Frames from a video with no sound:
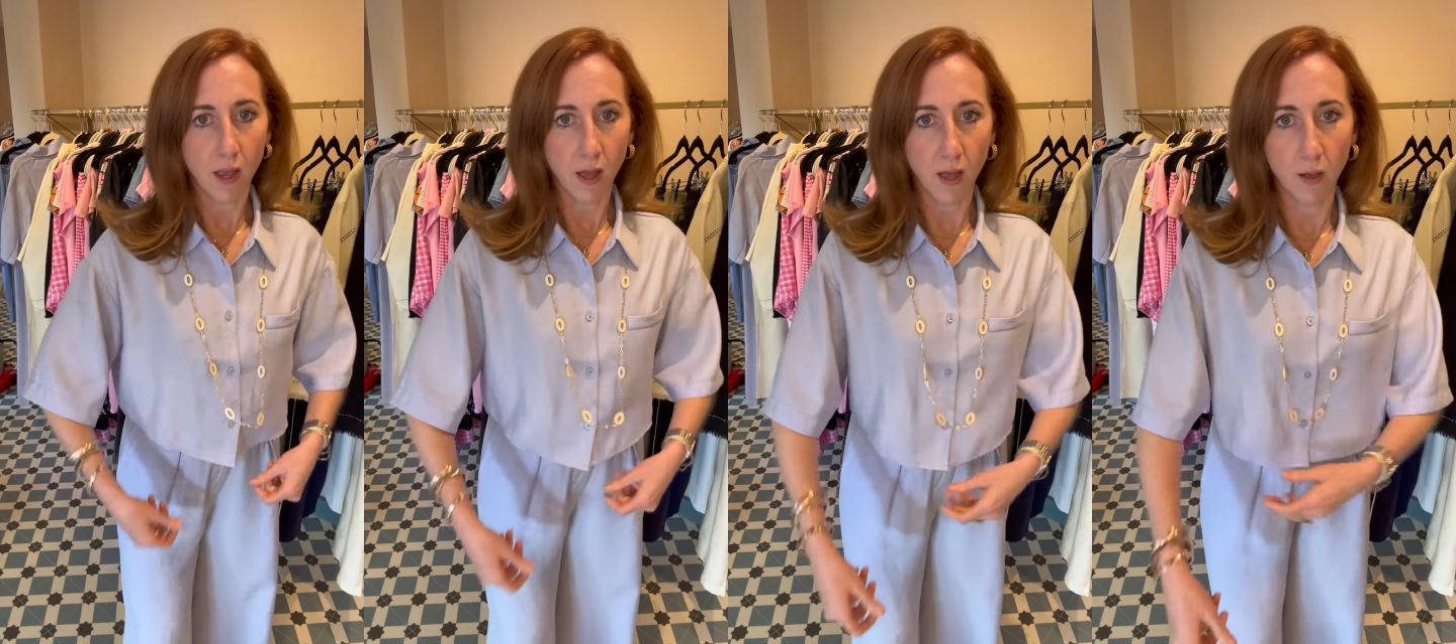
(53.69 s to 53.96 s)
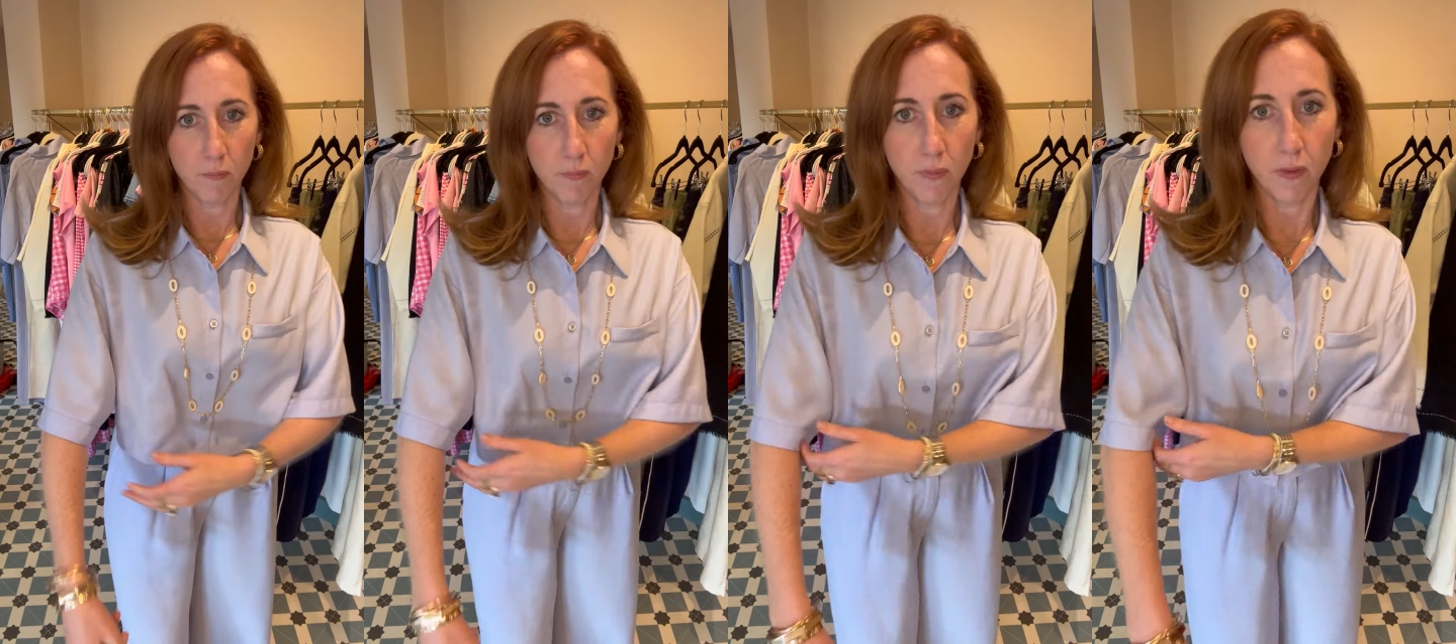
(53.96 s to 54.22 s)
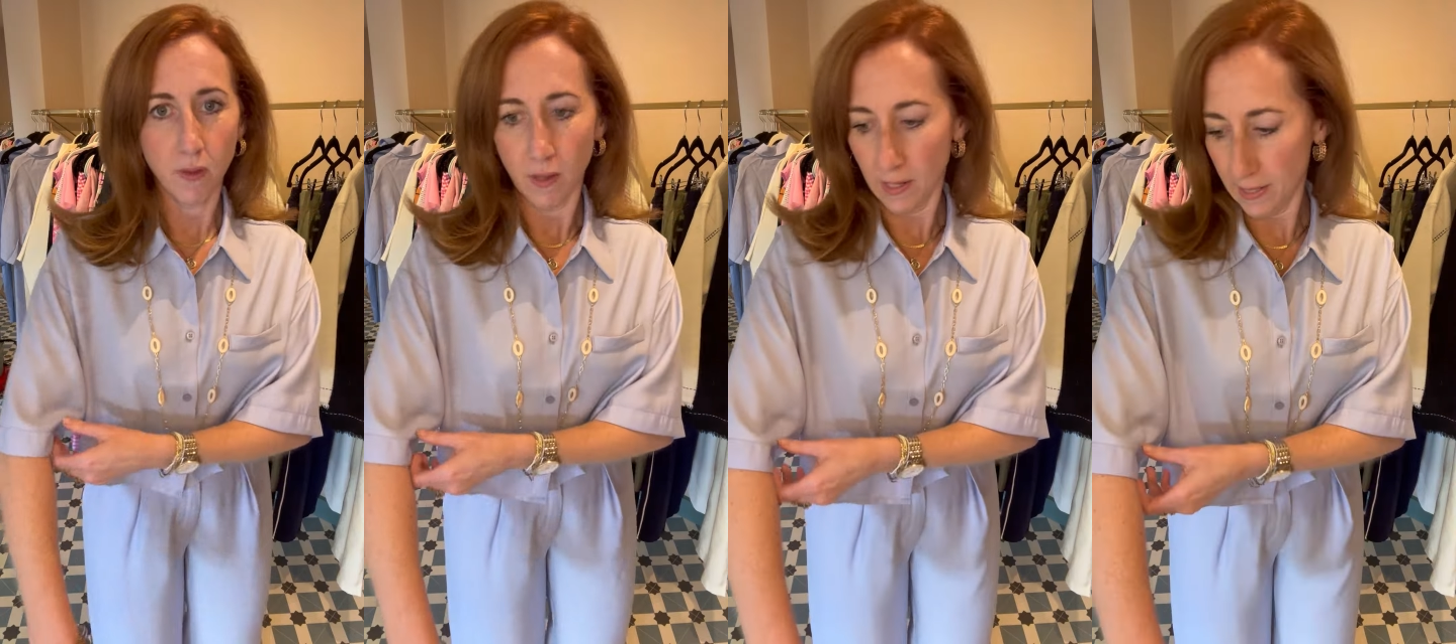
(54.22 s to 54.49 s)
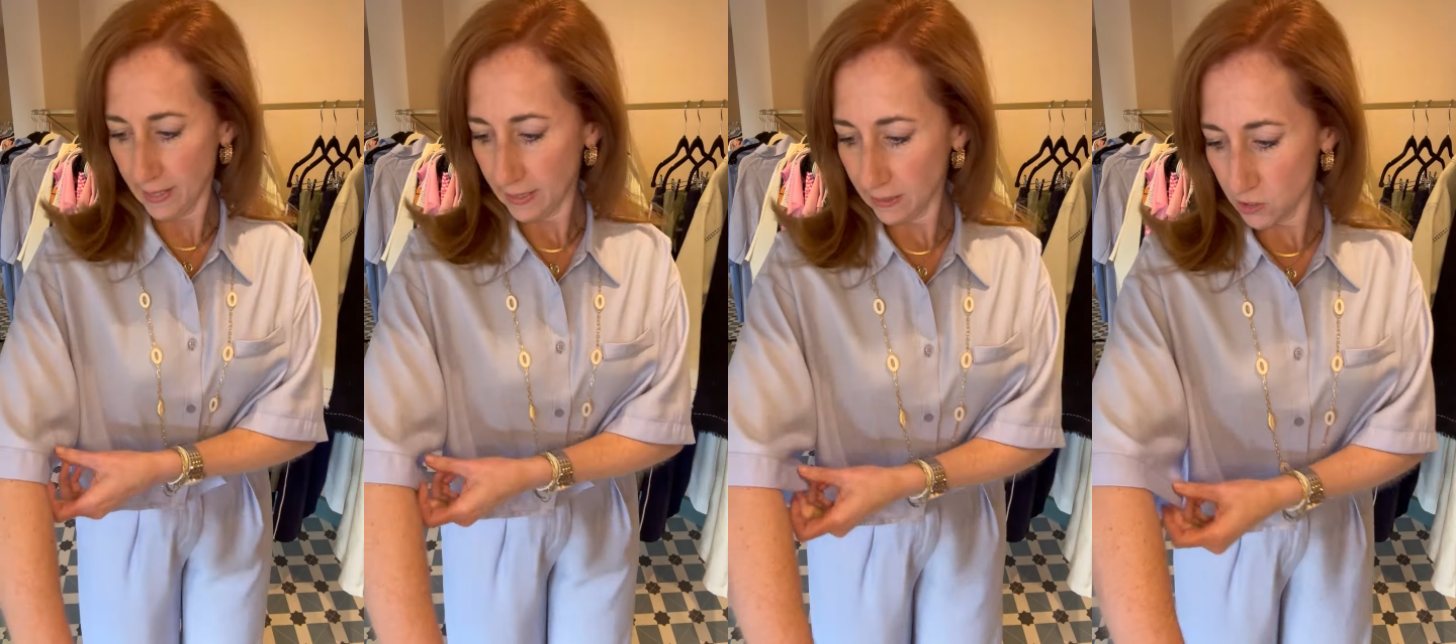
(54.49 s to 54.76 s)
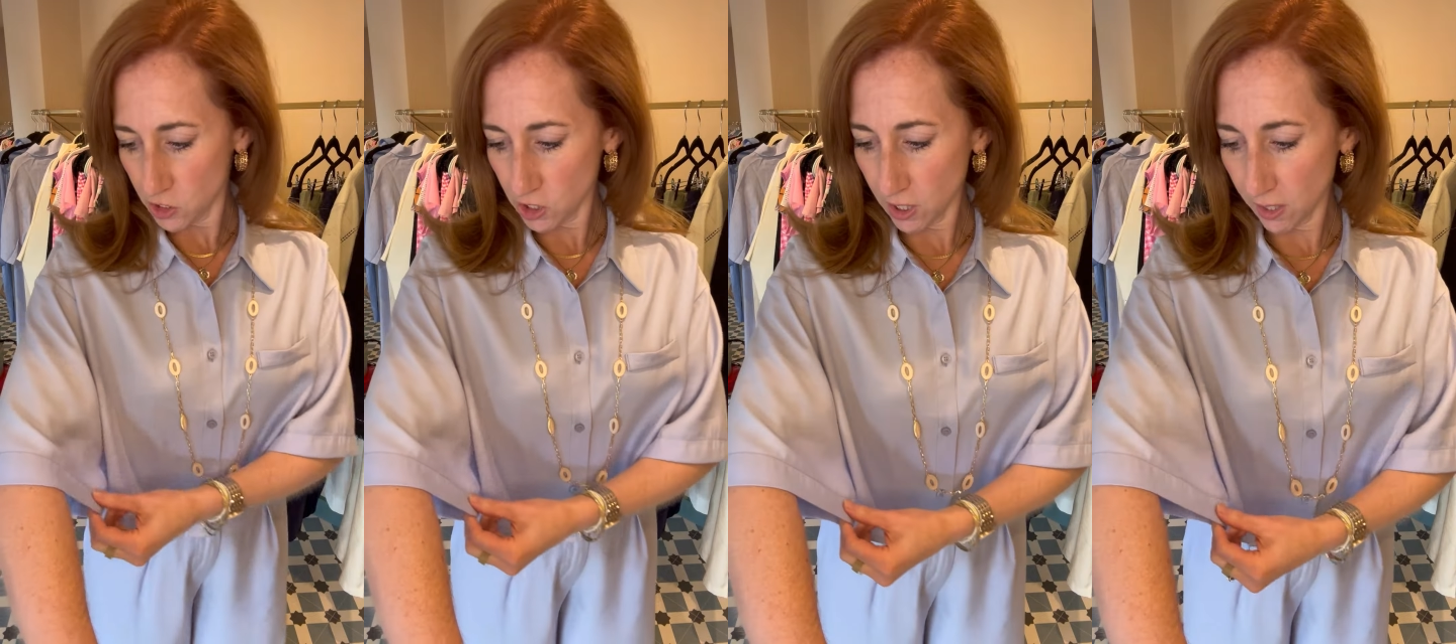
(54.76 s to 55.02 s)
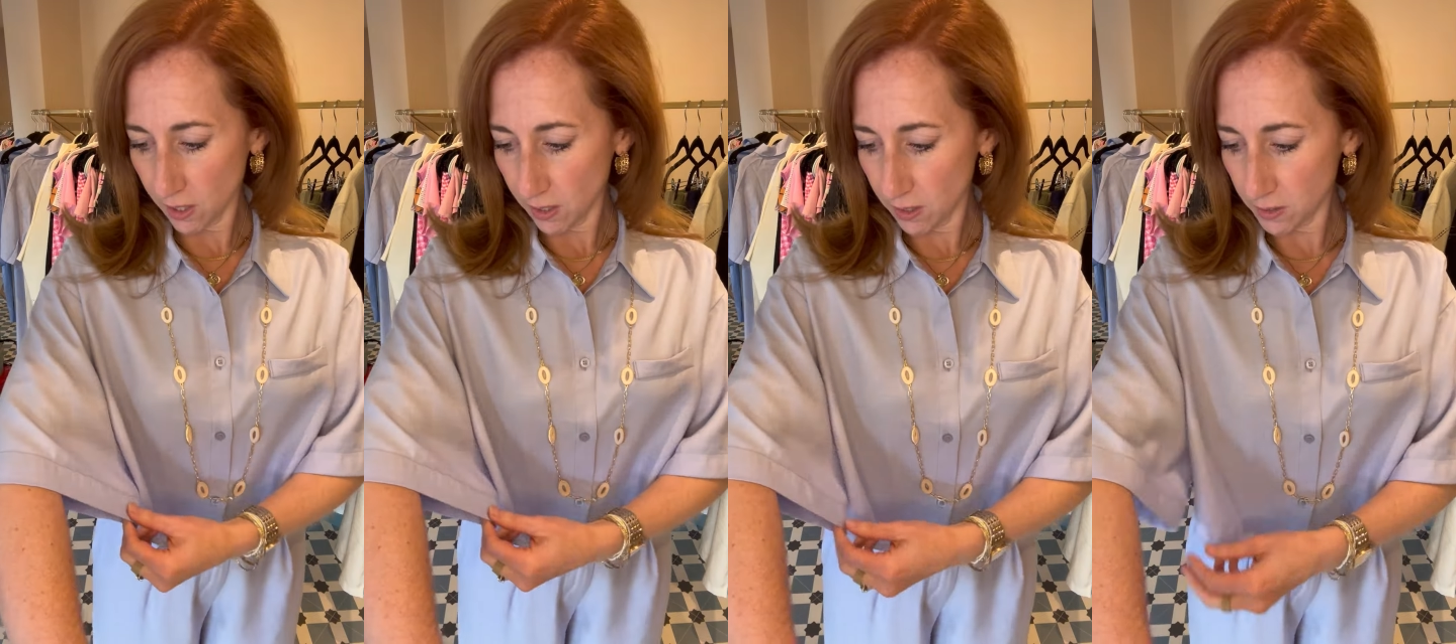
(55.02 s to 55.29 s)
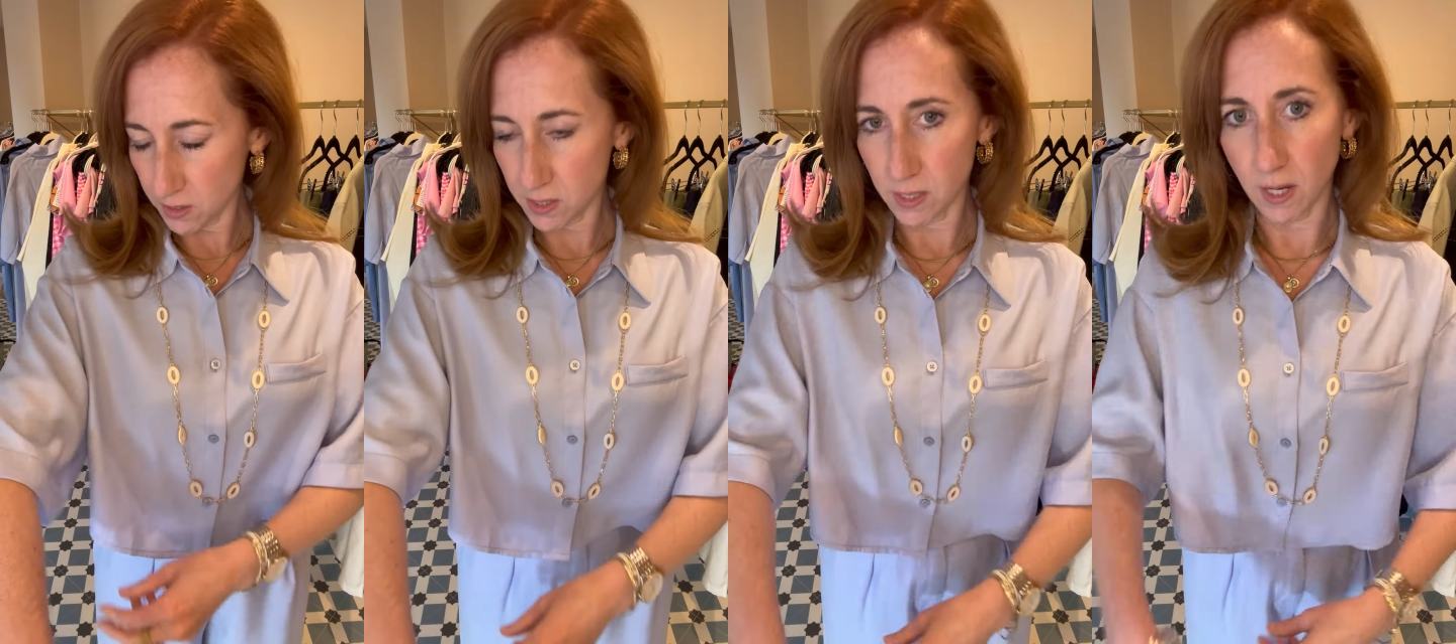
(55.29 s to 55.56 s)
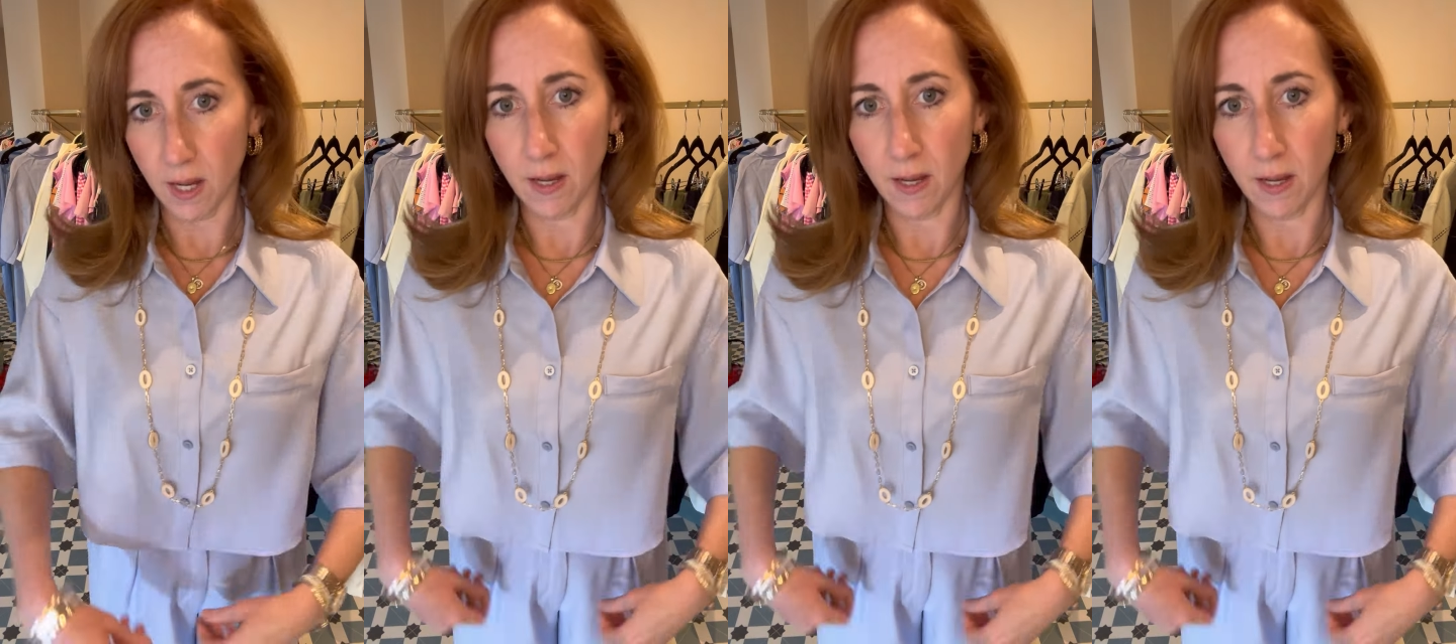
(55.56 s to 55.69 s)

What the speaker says: A little shirt,